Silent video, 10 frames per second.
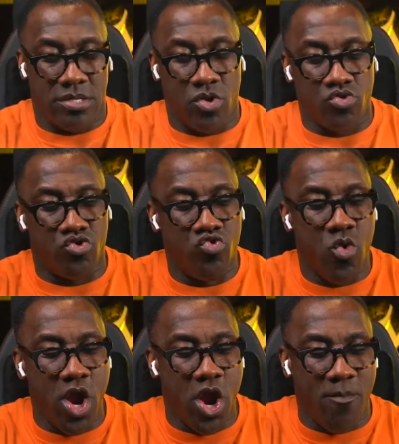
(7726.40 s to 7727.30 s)
Don't you
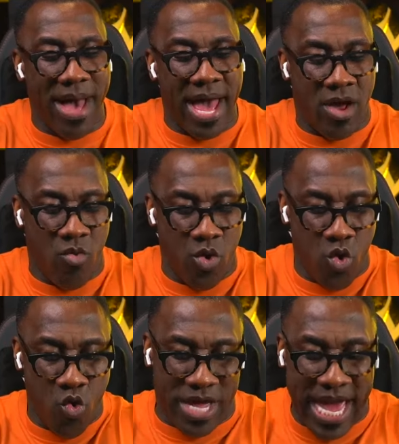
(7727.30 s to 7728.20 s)
worry about what
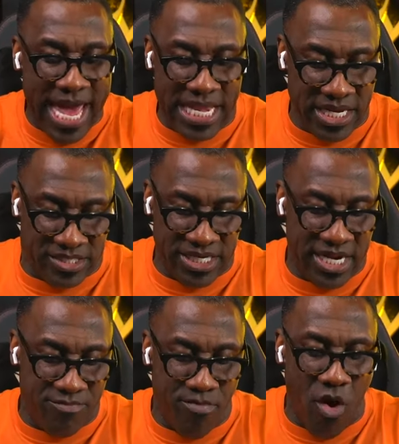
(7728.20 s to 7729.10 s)
old Cali
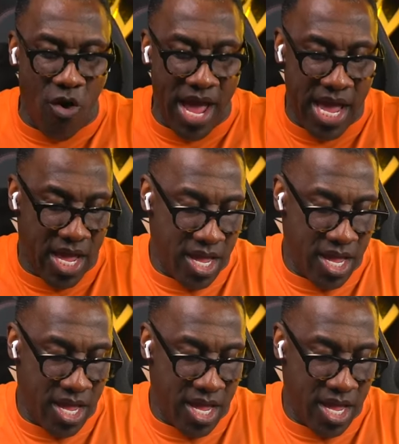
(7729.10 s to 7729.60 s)
said, it, boy.